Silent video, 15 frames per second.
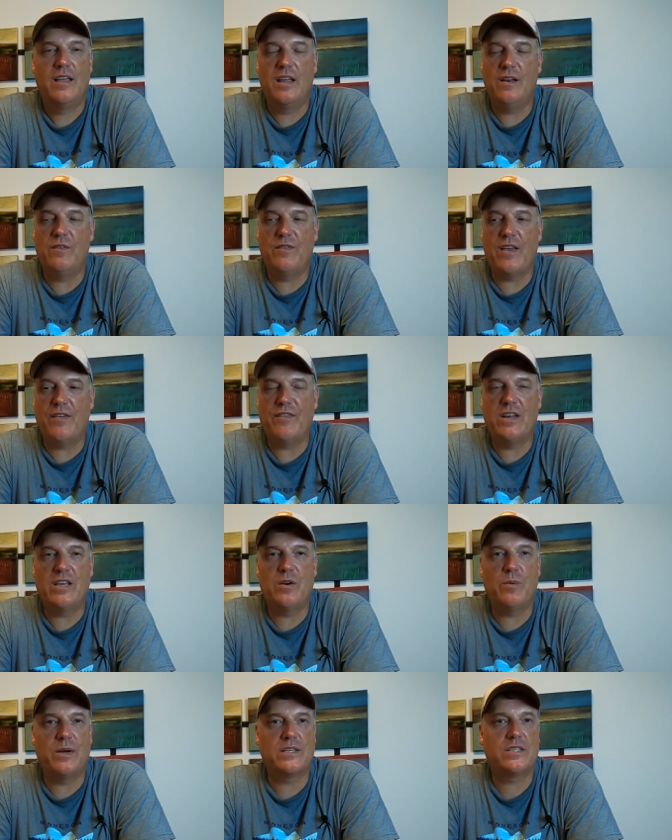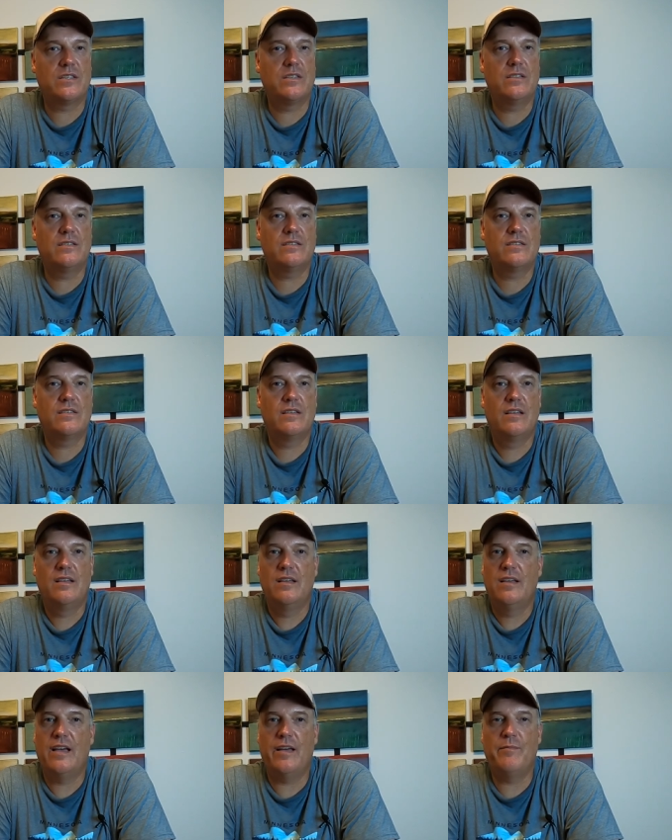And if you have any questions,
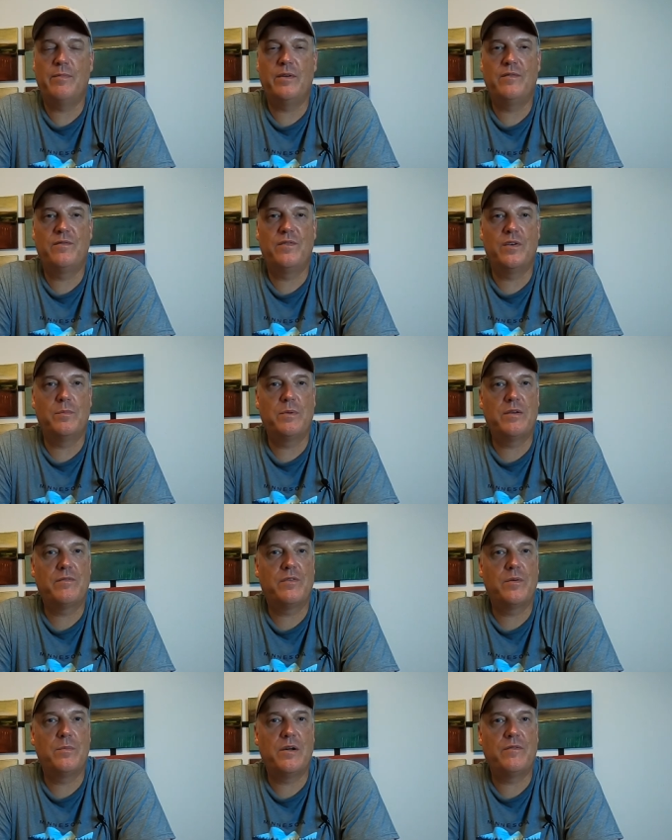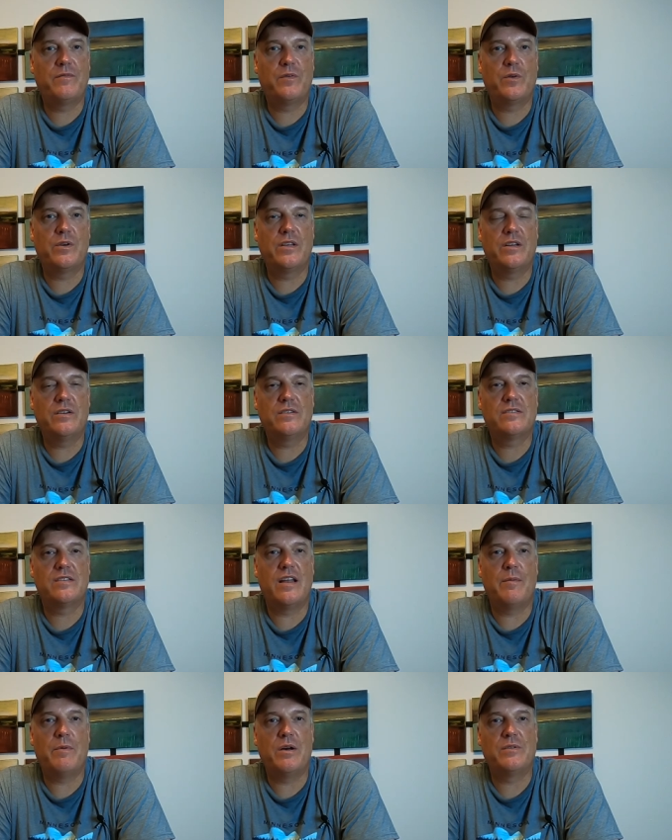I've been filming for about four years
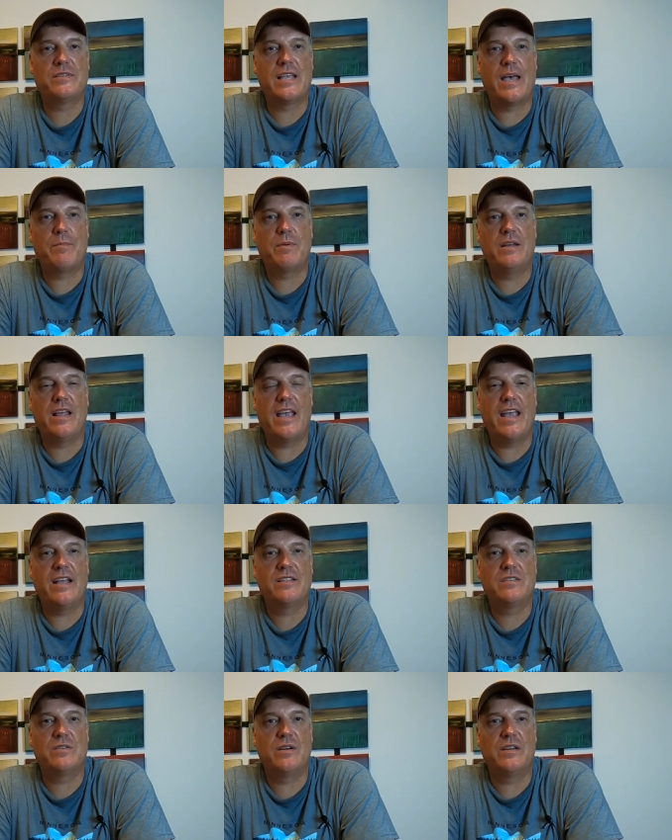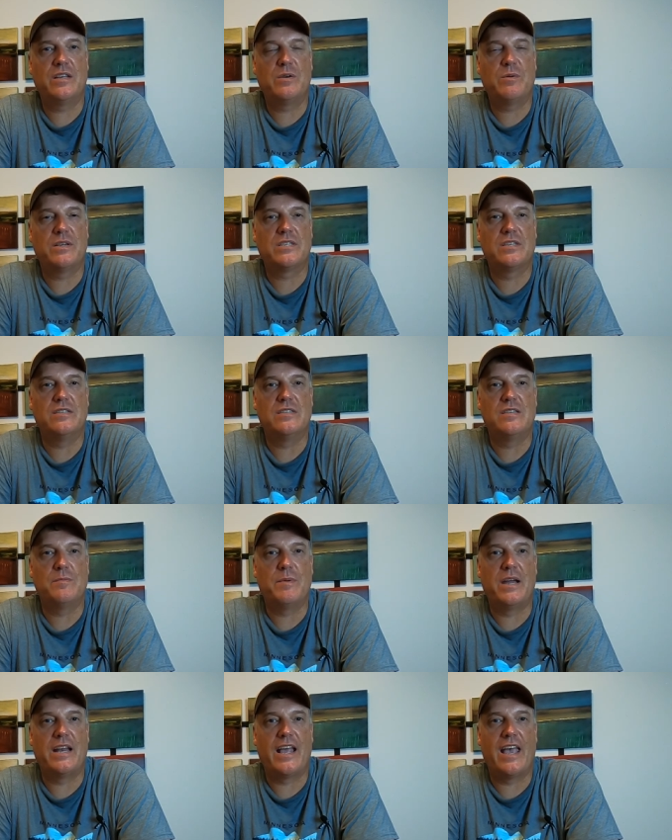and I'm always happy to answer any questions you
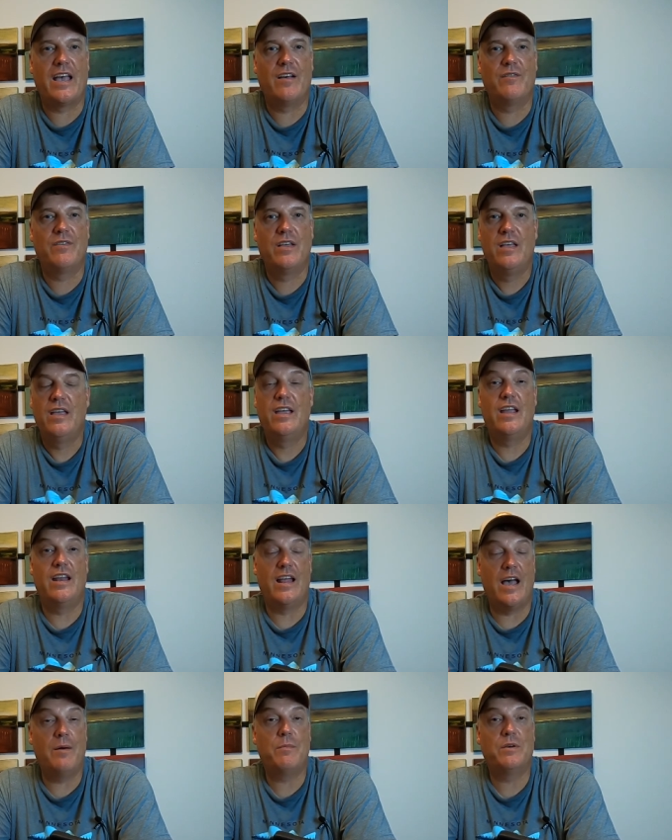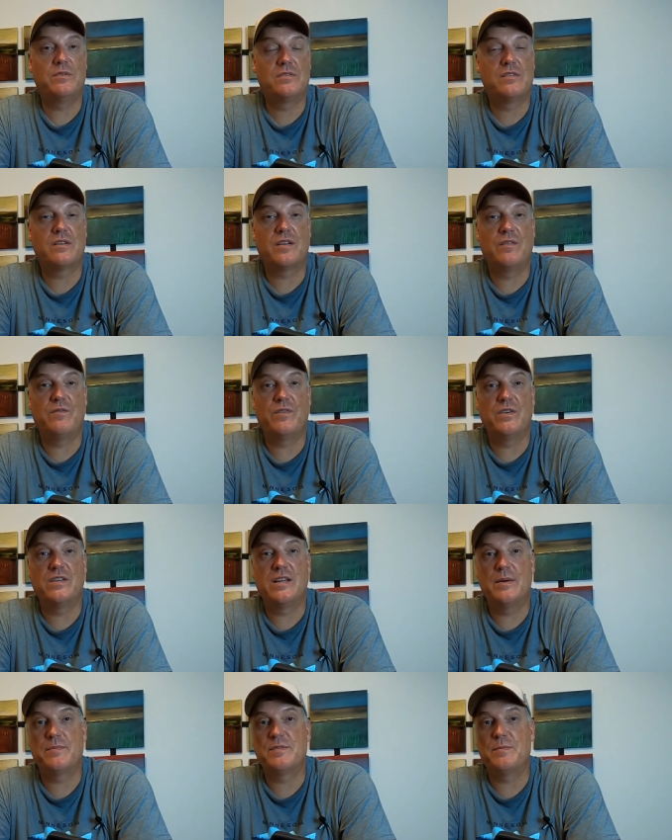might have. And I'm always looking for
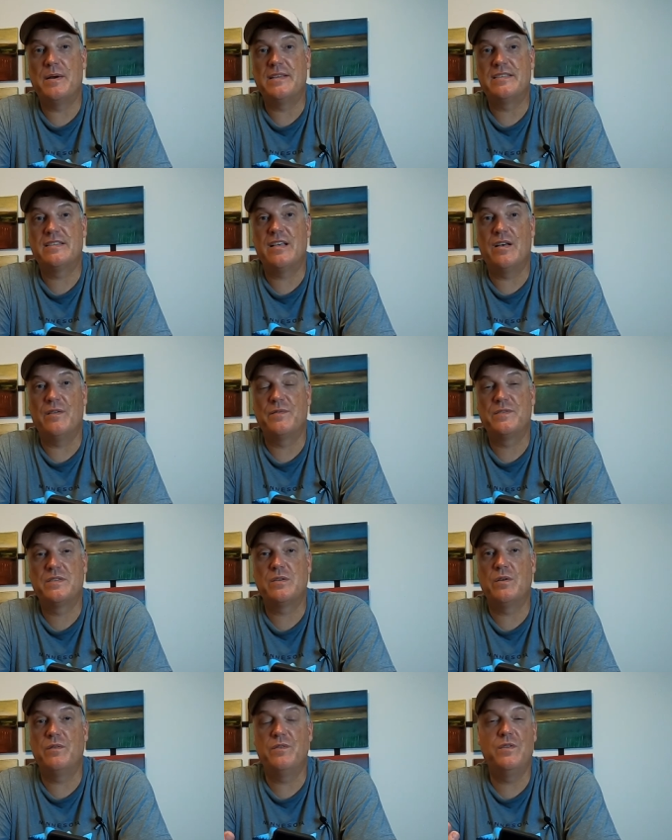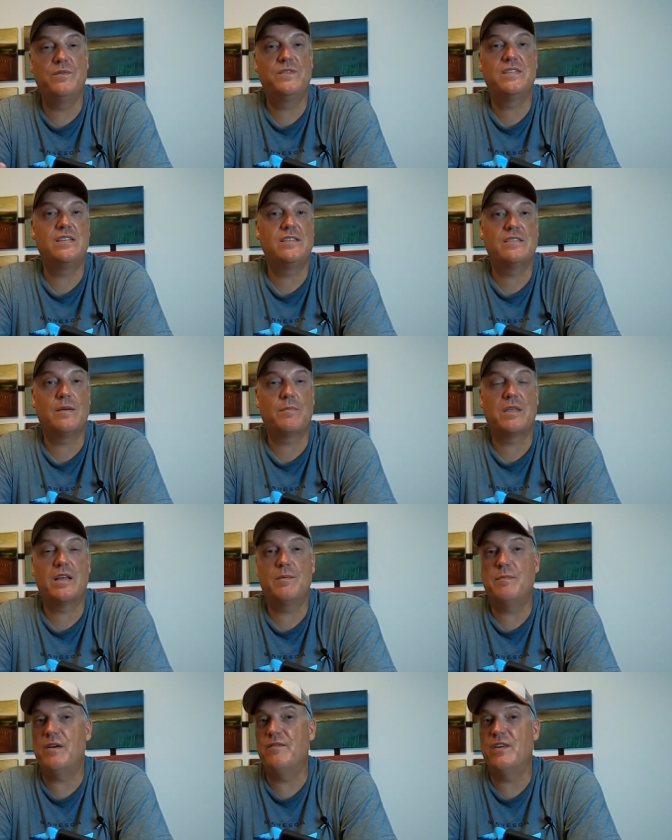tips myself. So if you see something
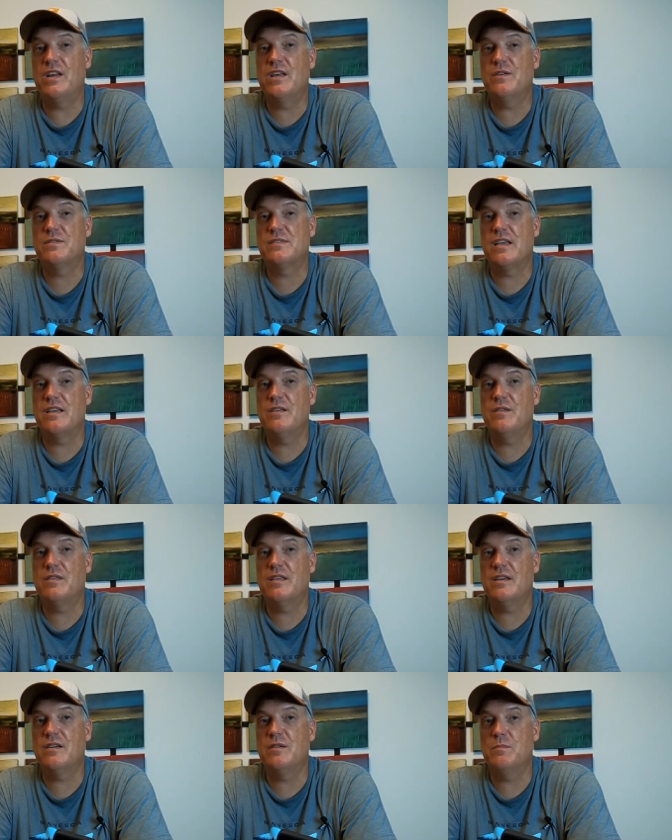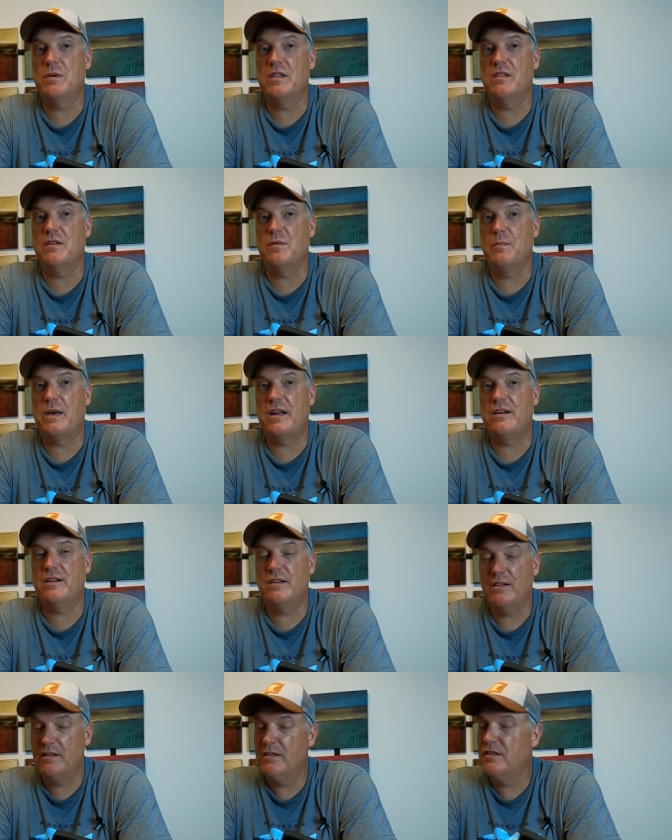in my videos that you think could be a little
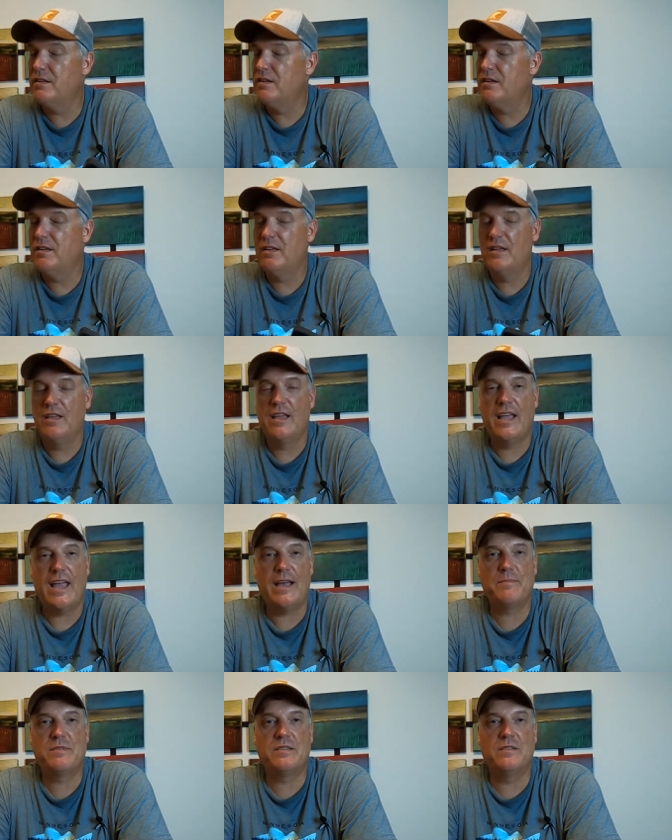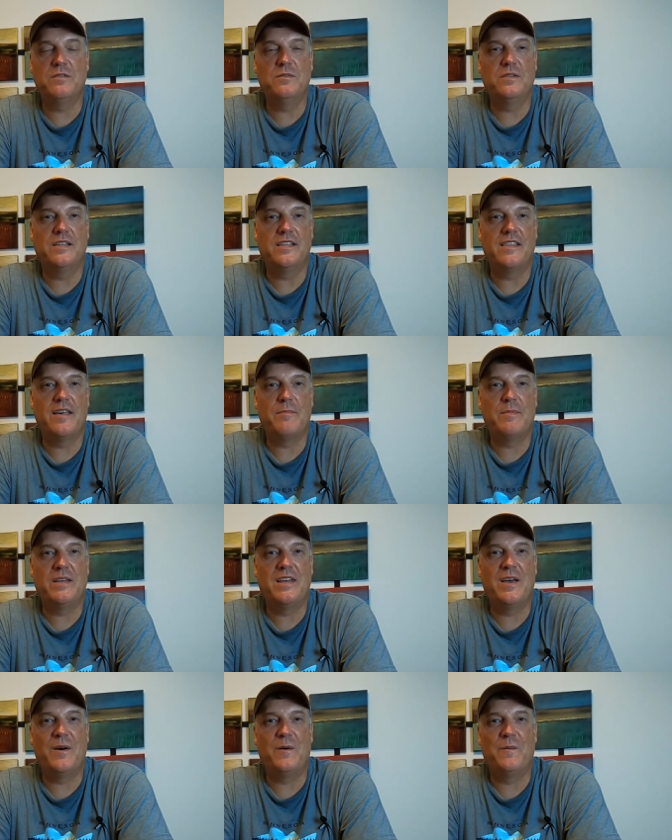better, absolutely let me
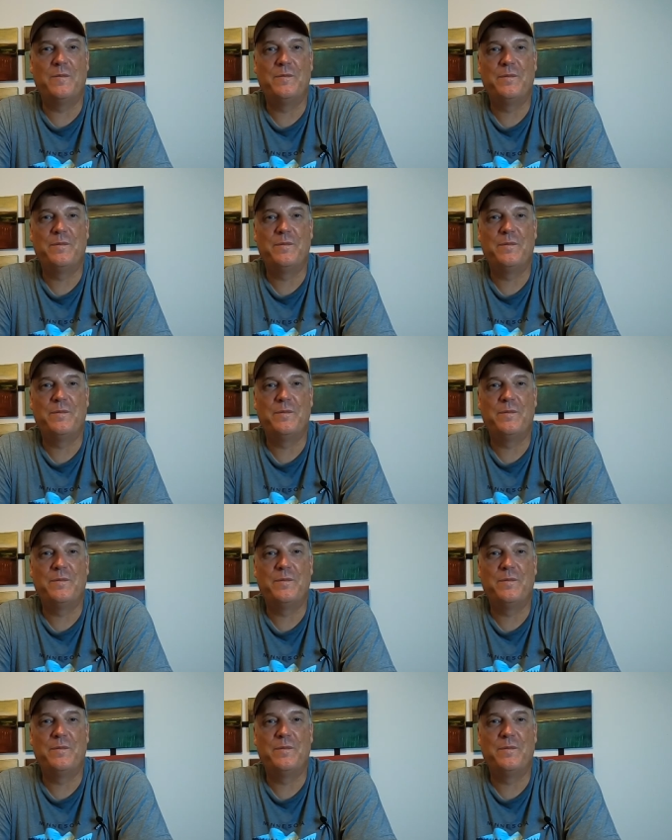know.